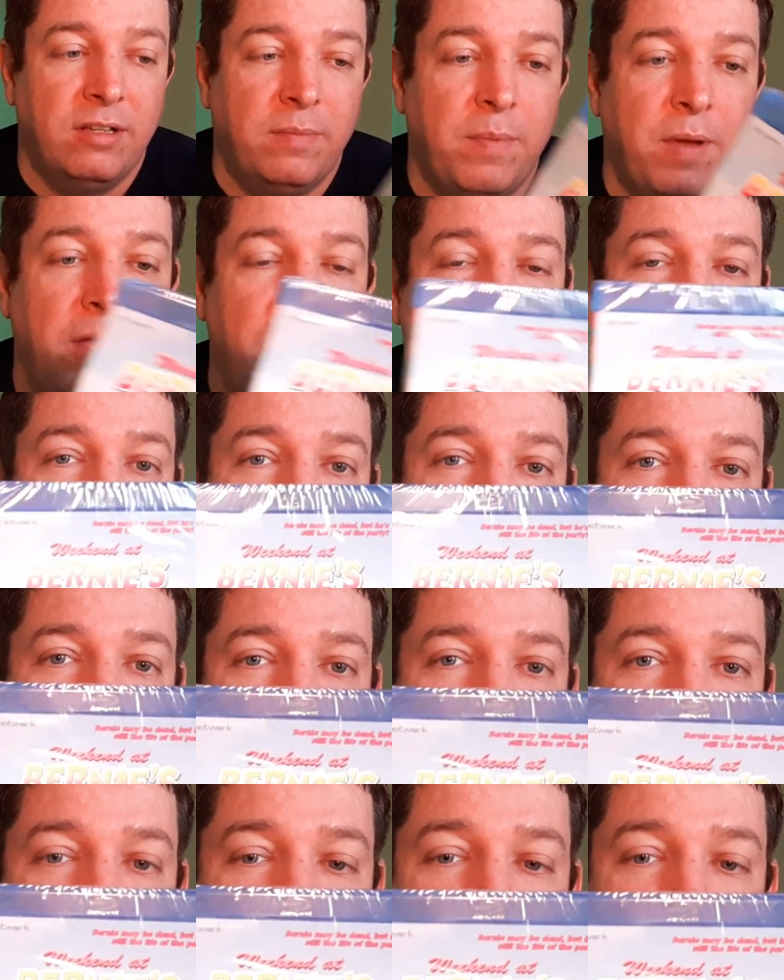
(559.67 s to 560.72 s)
But it was on a
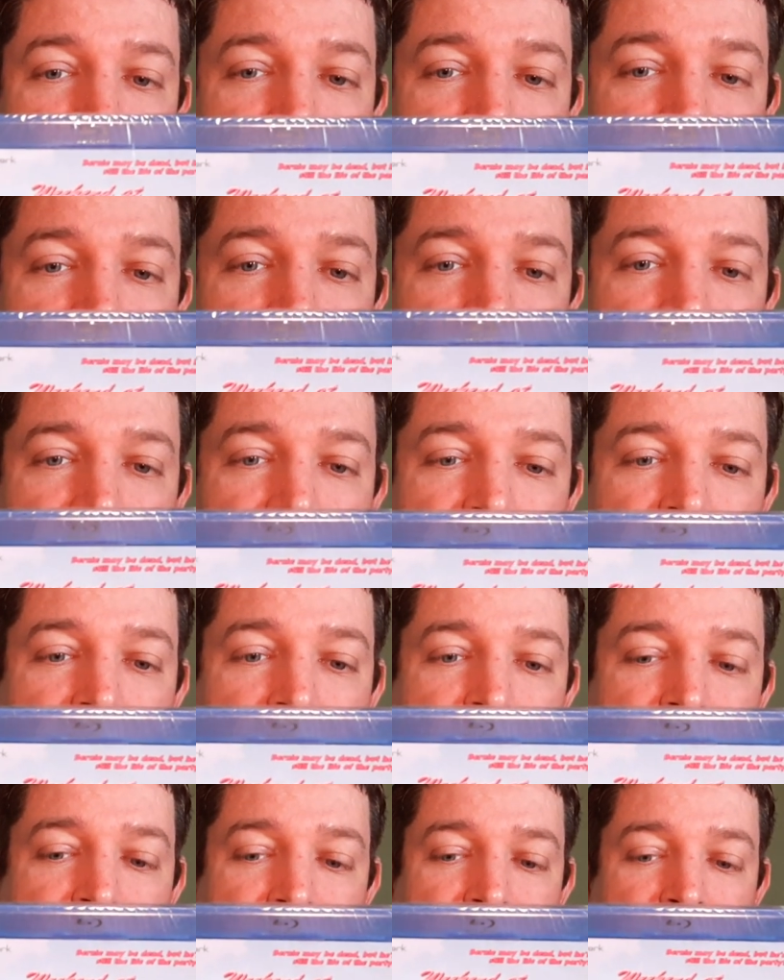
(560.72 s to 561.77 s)
deal on
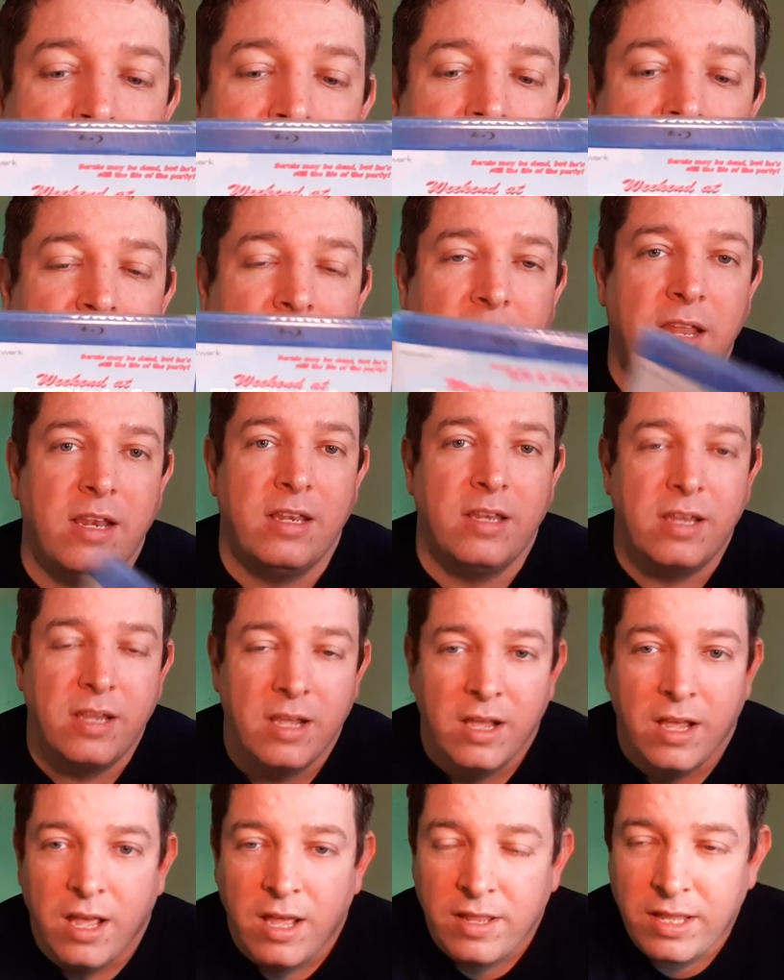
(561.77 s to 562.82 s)
Amazon and
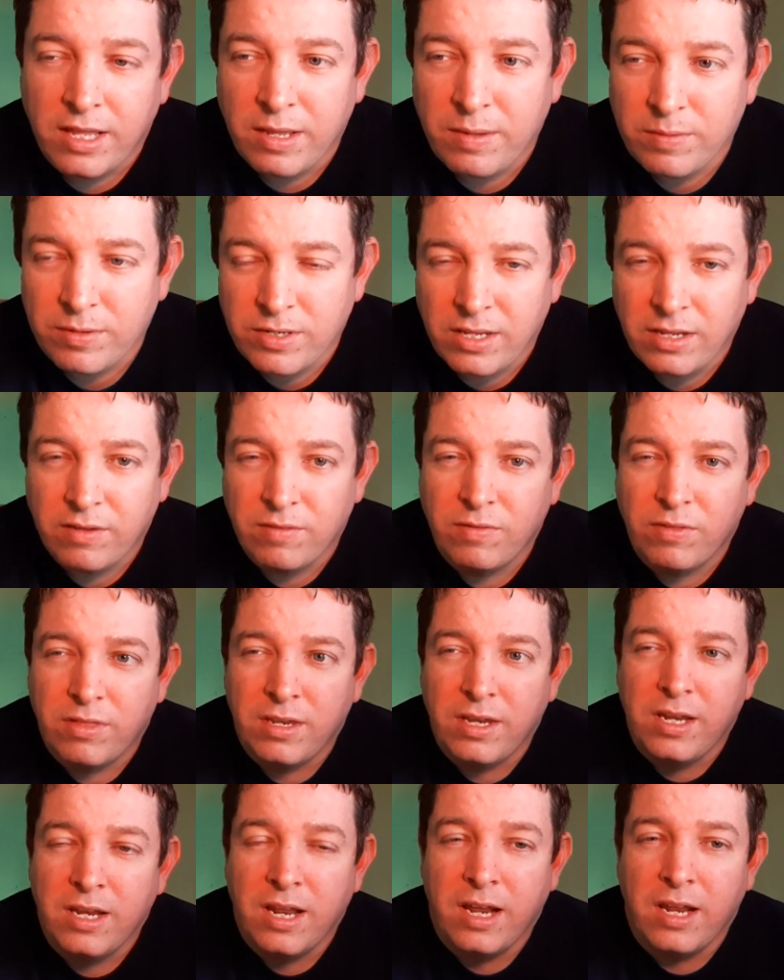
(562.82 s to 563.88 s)
I think it was like
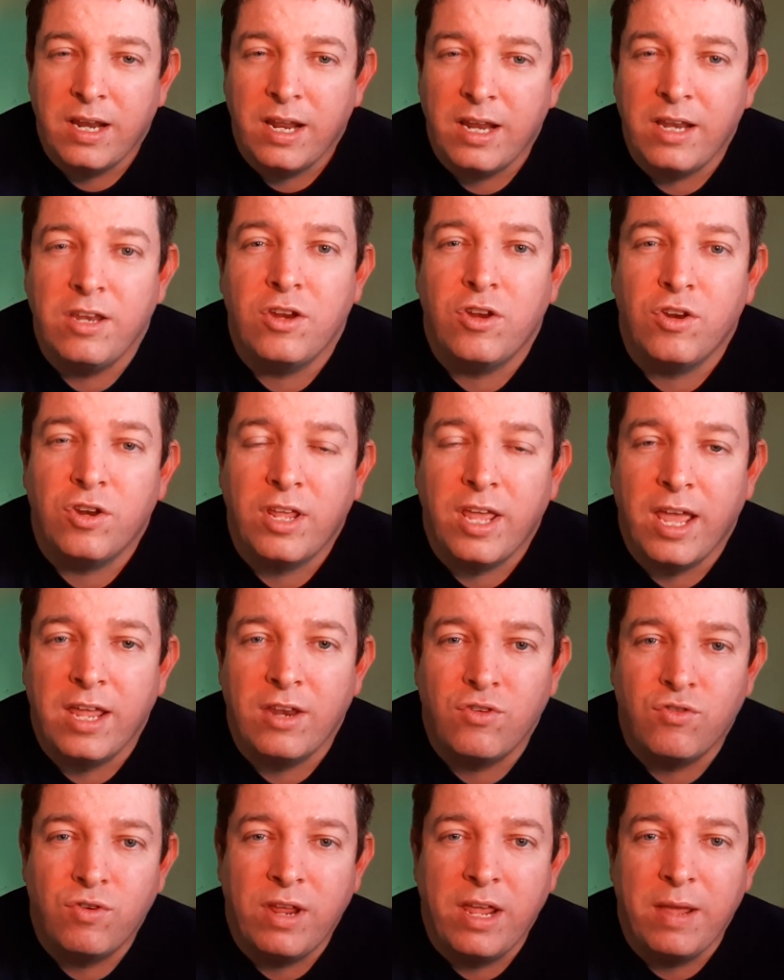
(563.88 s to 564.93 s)
£3.99. You could get
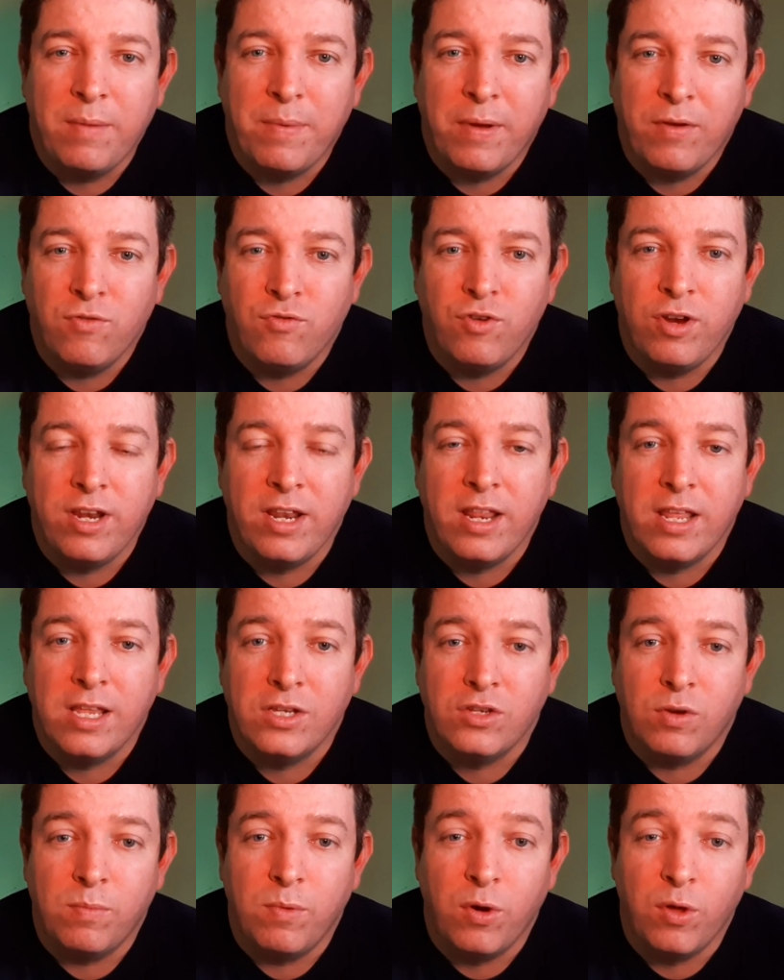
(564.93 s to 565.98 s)
£8 trade in it.
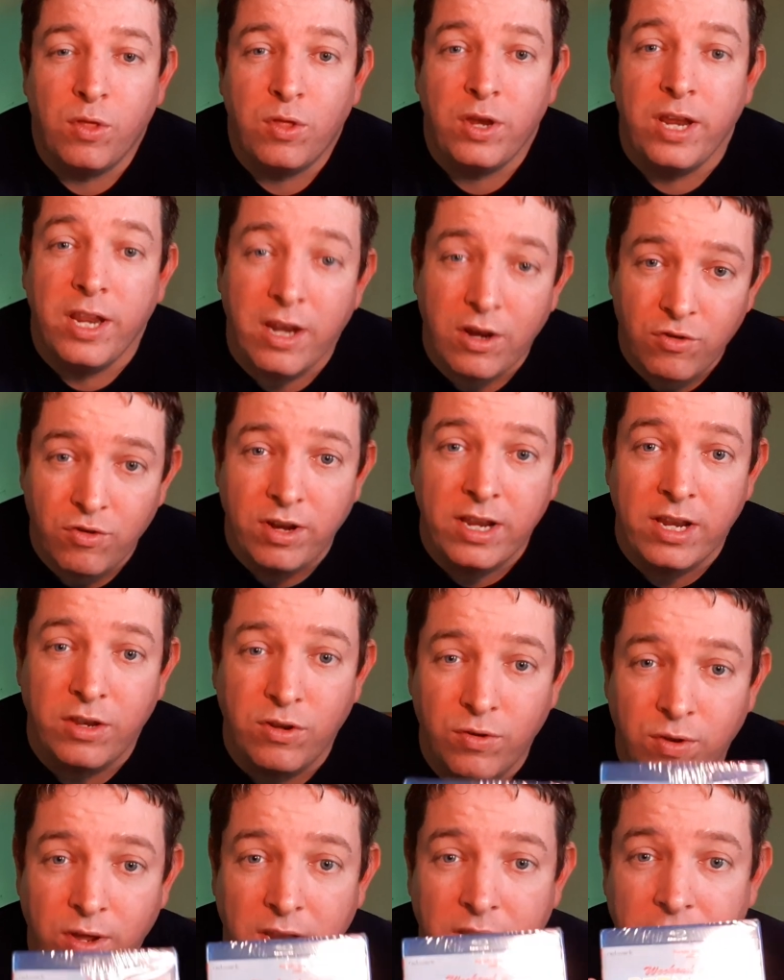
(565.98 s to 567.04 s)
So I bought 3 and I traded
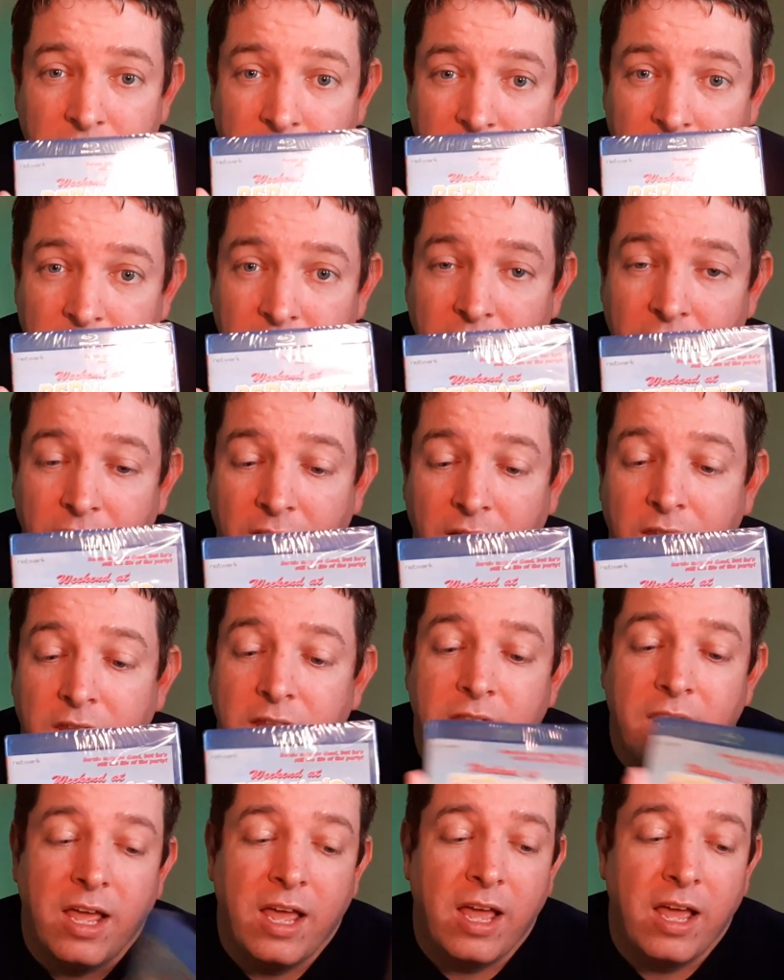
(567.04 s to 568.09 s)
2 in.
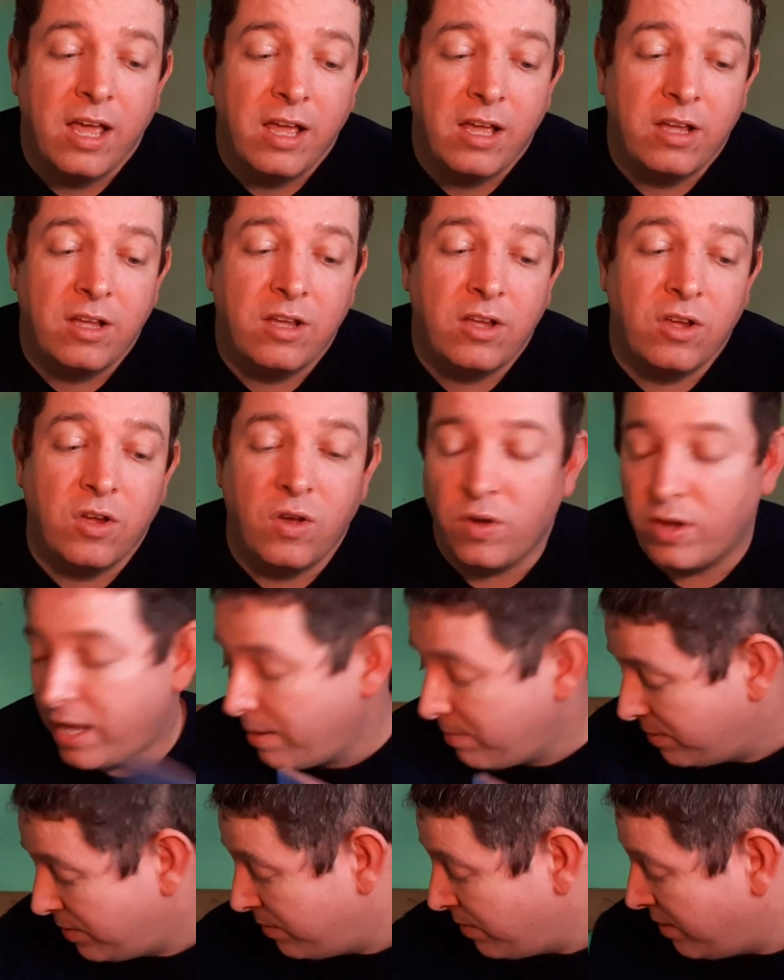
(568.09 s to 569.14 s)
And
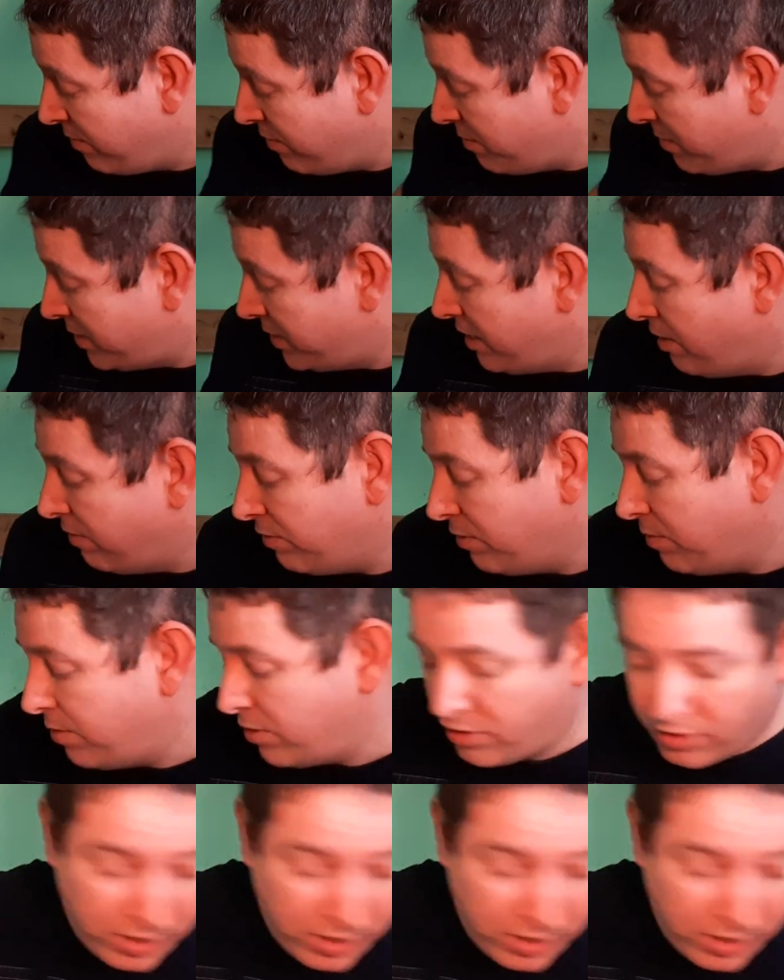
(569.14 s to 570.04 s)
kept the one for myself to watch